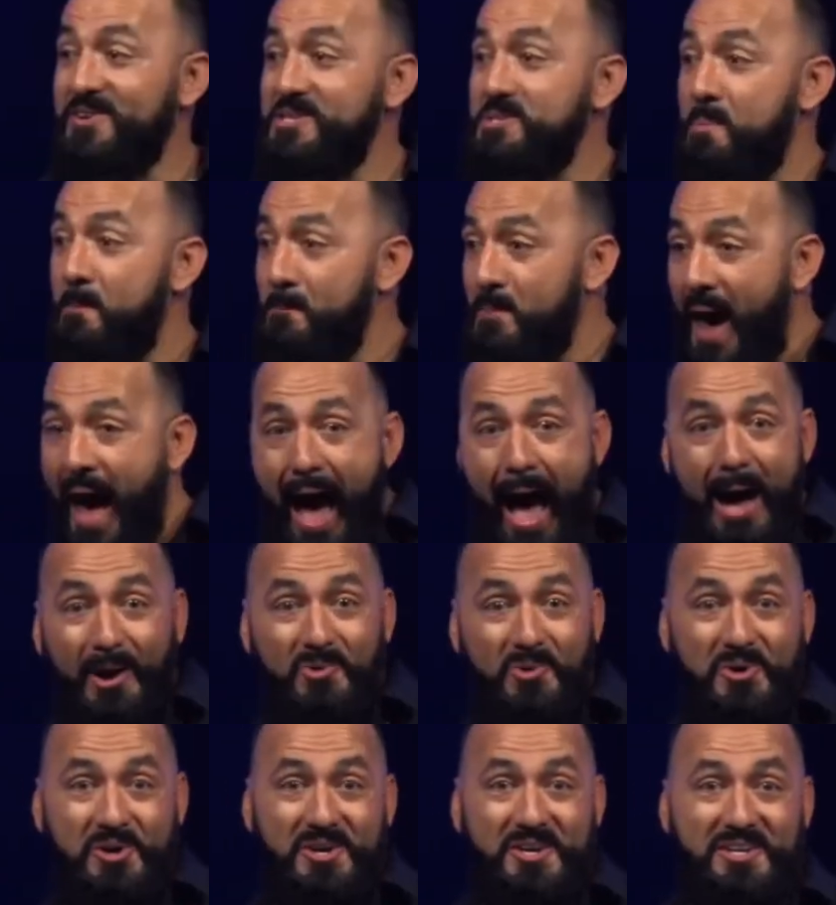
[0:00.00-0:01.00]
is
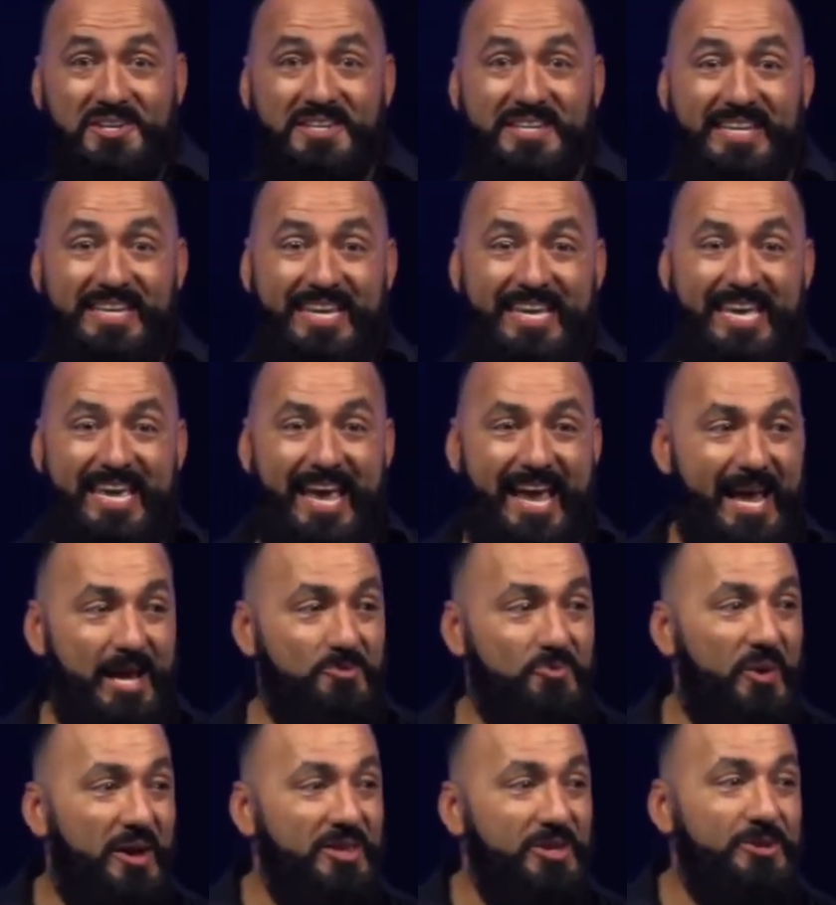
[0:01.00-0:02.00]
power
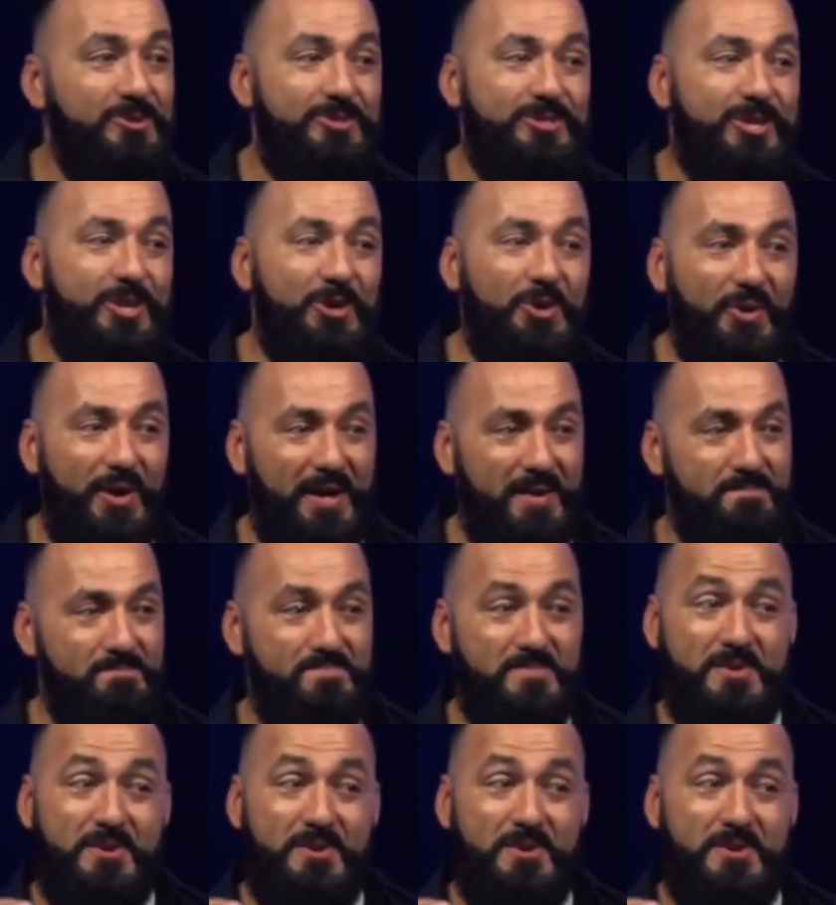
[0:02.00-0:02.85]
in when you do it